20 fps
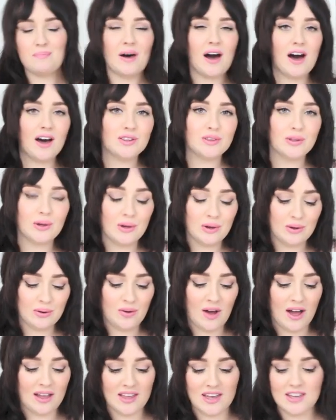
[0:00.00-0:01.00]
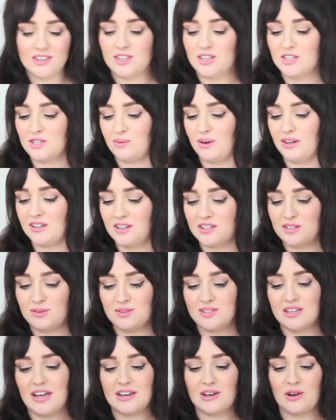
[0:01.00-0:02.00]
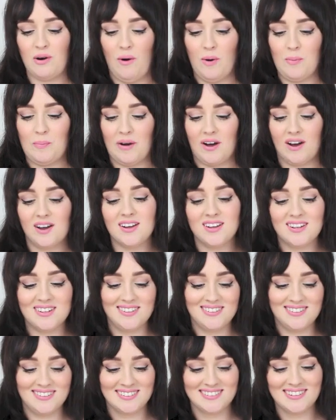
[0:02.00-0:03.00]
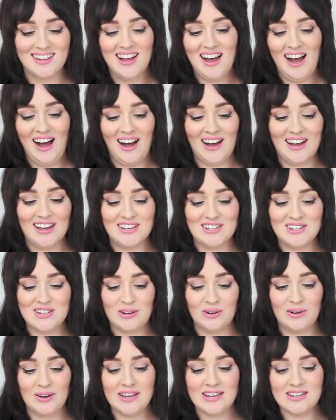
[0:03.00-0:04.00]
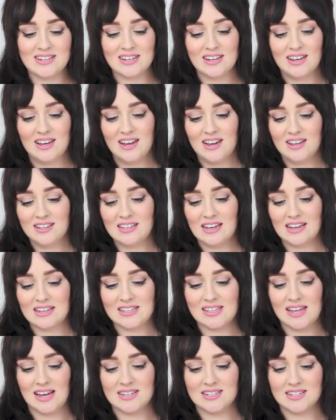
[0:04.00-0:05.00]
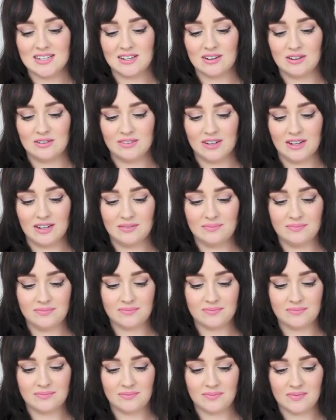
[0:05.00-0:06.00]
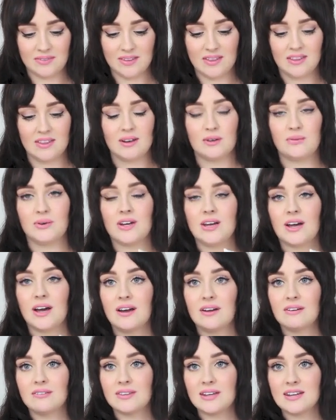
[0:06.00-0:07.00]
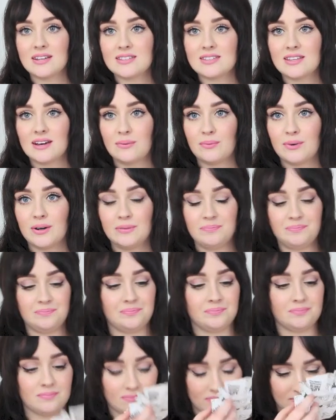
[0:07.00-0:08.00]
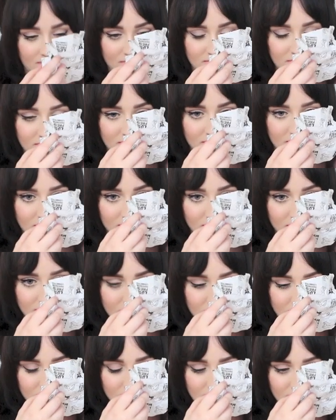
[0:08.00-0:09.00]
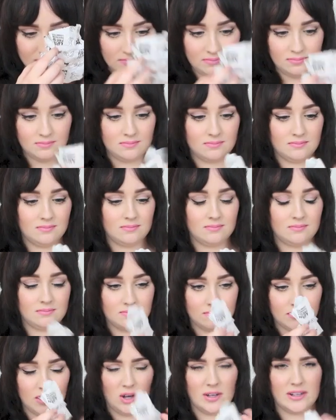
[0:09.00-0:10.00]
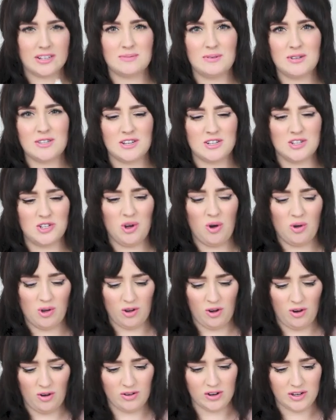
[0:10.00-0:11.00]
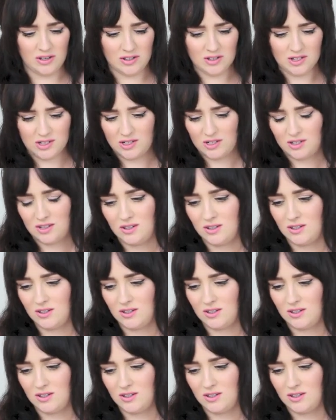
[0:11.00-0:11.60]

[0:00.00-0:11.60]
bath oil. I like this one because it was like copper. I enjoyed the aesthetic of it. There we go. There's that one. Oh, it smells like chocolate orange.